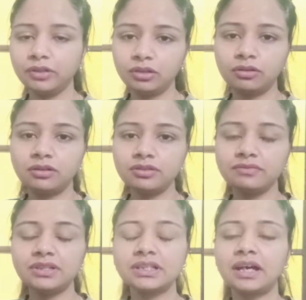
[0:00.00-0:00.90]
records
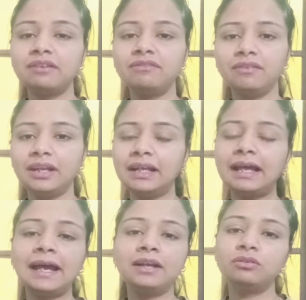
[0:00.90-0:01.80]
which are failed
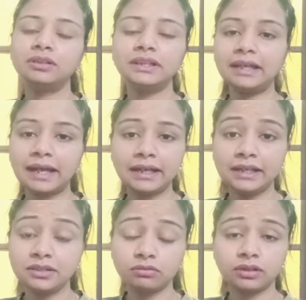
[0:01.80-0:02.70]
and all the IDs.